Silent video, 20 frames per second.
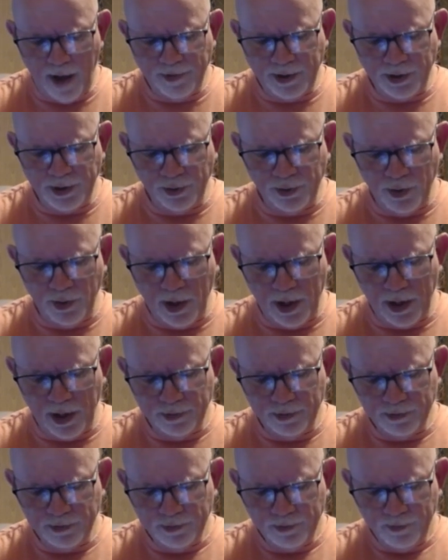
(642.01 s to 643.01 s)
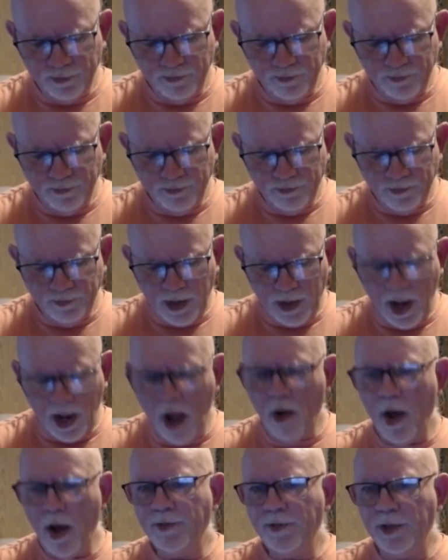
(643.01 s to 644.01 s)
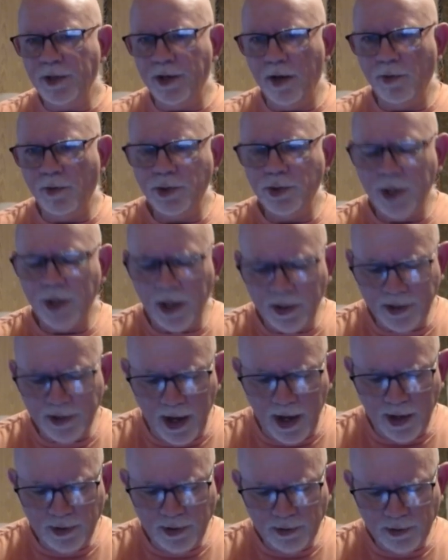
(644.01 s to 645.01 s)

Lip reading: to double check that.